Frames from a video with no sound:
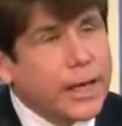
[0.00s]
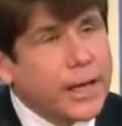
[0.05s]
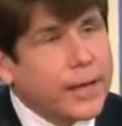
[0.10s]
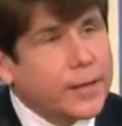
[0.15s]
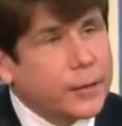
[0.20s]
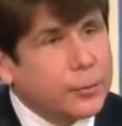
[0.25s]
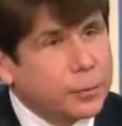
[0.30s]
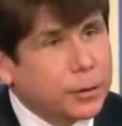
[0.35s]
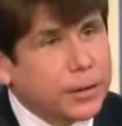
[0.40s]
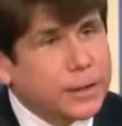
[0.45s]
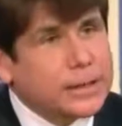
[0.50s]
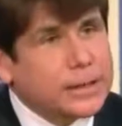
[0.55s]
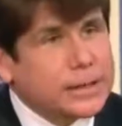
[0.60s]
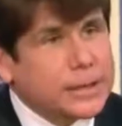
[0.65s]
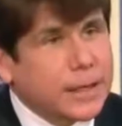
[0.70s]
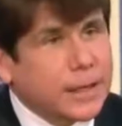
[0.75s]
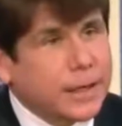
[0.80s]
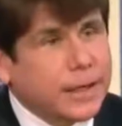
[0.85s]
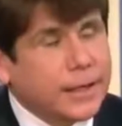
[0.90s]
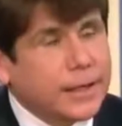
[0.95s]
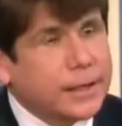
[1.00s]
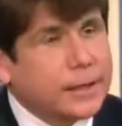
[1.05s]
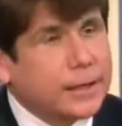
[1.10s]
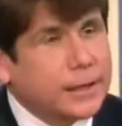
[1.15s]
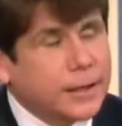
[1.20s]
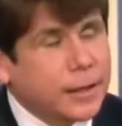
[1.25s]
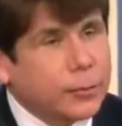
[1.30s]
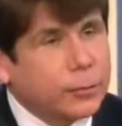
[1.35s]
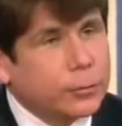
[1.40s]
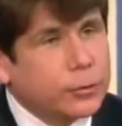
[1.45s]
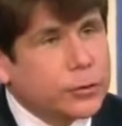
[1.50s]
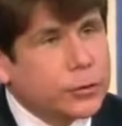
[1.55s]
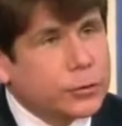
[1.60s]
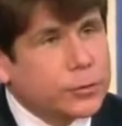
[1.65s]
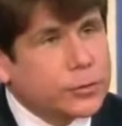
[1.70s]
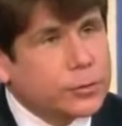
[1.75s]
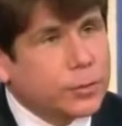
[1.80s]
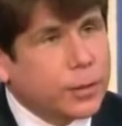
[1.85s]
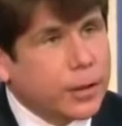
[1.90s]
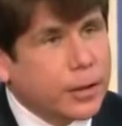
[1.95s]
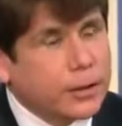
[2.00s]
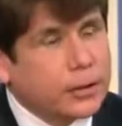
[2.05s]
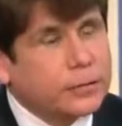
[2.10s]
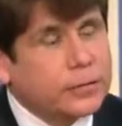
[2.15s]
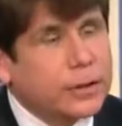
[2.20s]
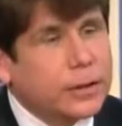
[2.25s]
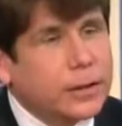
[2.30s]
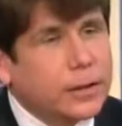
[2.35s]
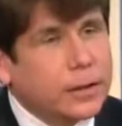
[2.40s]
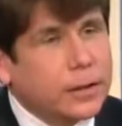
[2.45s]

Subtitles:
And the place that I ended up, which was part of